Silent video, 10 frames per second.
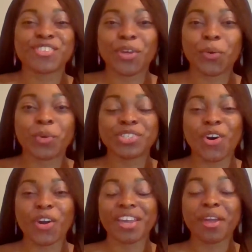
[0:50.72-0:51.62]
So we're
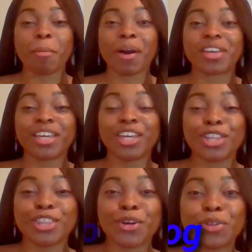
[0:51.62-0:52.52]
talking about
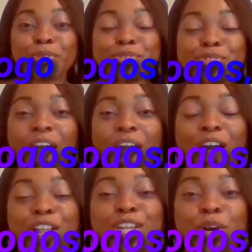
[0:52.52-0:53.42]
ethos,
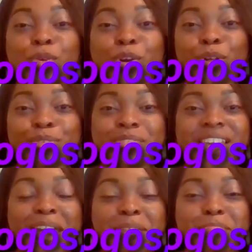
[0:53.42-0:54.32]
logos,
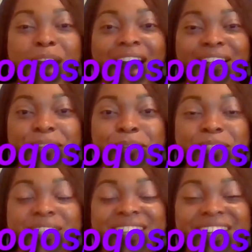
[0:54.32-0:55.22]
and pathos
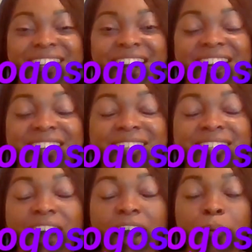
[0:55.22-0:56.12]
today,
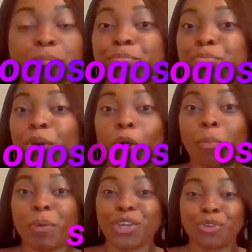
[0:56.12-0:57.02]
guys. I'm
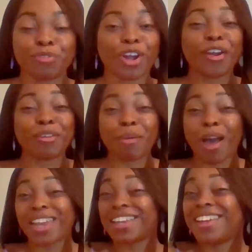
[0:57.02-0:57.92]
hoping you've heard
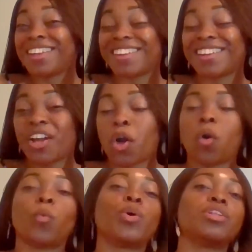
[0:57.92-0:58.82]
about it.
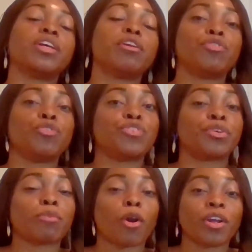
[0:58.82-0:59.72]
Well, if you've
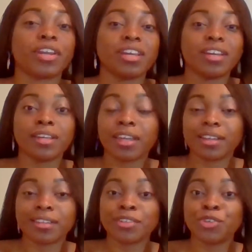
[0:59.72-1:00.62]
done marketing
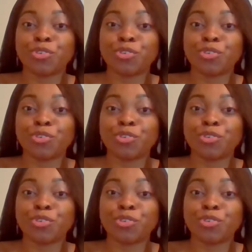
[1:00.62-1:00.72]
in the